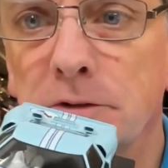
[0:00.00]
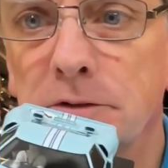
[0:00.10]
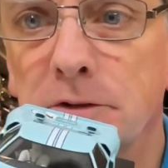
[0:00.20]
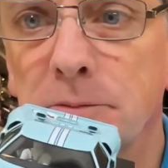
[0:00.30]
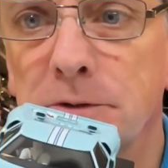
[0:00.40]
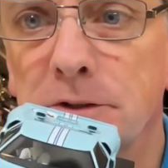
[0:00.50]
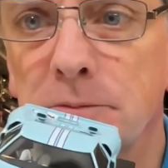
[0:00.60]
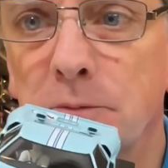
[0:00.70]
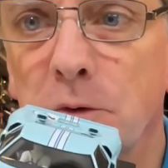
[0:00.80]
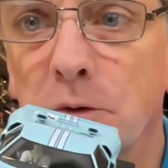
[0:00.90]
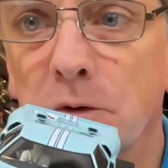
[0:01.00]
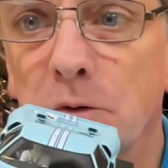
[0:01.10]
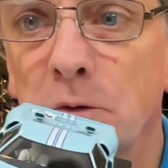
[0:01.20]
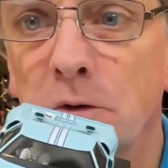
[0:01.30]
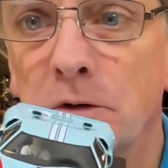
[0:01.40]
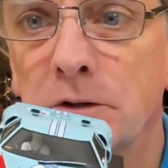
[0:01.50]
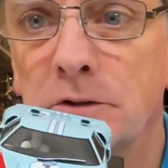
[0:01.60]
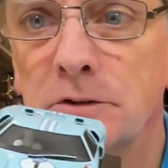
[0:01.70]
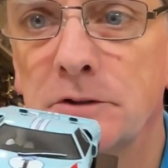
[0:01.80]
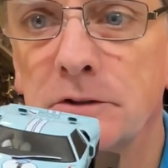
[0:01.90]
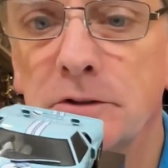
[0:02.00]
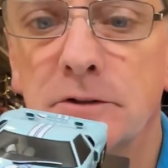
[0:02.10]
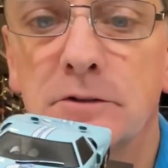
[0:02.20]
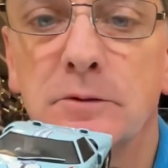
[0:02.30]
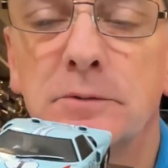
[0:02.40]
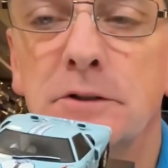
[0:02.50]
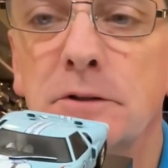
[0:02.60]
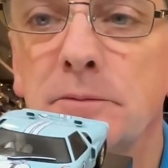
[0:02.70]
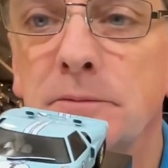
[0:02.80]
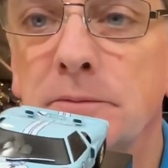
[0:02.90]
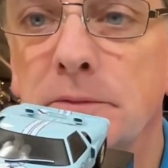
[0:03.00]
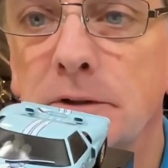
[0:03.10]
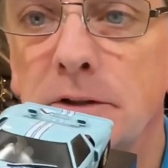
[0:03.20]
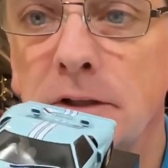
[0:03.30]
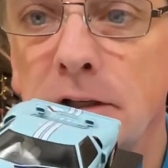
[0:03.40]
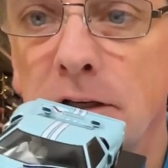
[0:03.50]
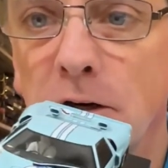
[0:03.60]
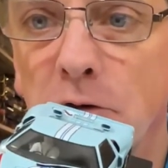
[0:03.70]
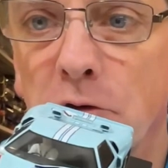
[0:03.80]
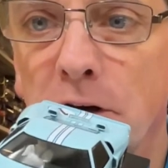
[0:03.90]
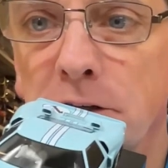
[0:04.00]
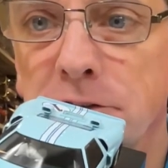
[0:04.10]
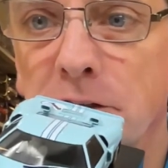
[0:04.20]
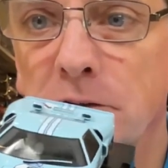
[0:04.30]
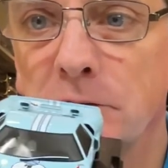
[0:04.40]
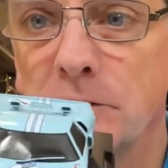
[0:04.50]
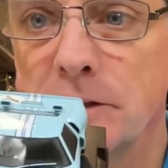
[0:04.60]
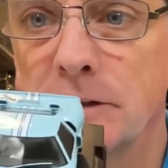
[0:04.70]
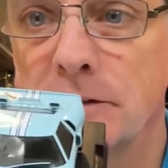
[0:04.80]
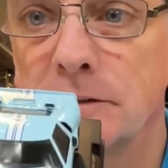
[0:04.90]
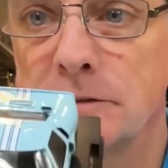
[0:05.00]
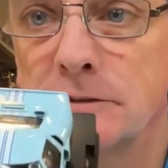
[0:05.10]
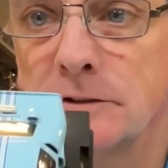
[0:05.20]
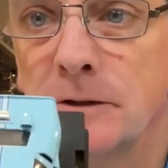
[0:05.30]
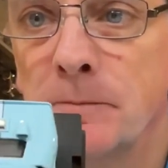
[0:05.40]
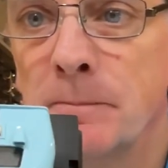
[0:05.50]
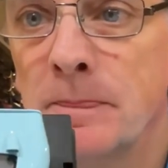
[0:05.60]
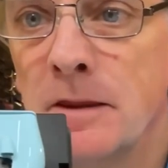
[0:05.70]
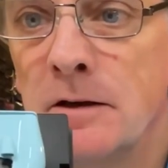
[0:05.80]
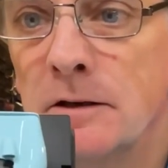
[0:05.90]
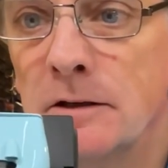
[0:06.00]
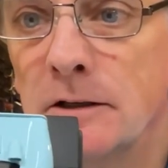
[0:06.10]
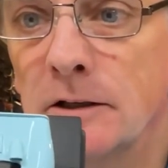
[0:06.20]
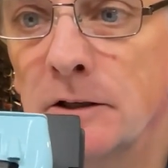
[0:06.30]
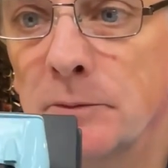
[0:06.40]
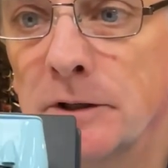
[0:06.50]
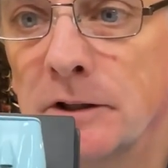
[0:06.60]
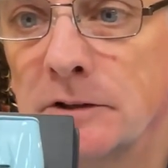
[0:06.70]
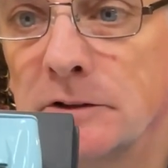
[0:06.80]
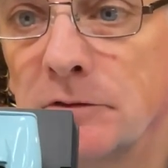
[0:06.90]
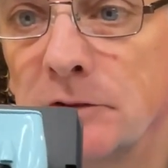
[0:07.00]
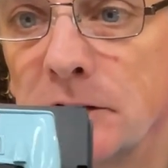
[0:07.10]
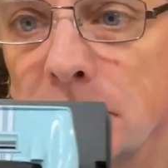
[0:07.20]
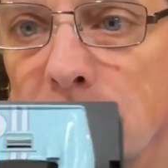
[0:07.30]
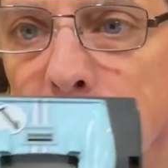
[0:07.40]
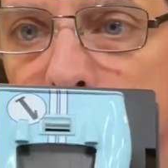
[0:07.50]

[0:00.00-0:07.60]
Some seem more orange, some seem a reddish color like this. To be honest, I've not done my